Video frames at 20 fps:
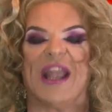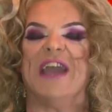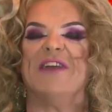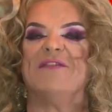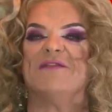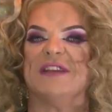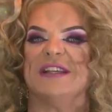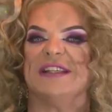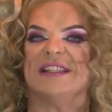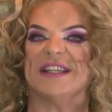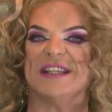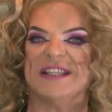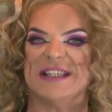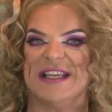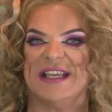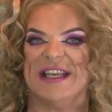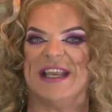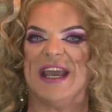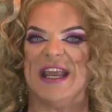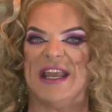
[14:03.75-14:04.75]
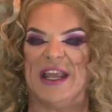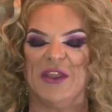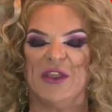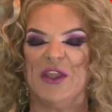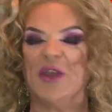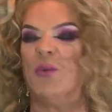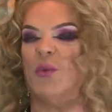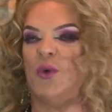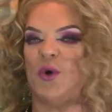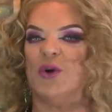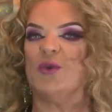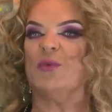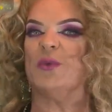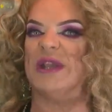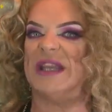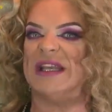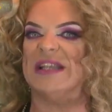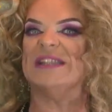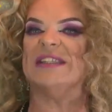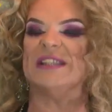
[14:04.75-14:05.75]
every Sunday night in the
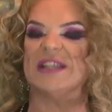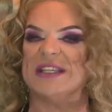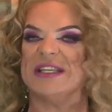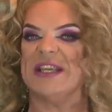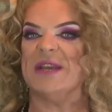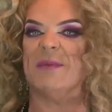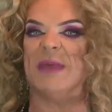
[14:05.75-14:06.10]
award-winning Sunday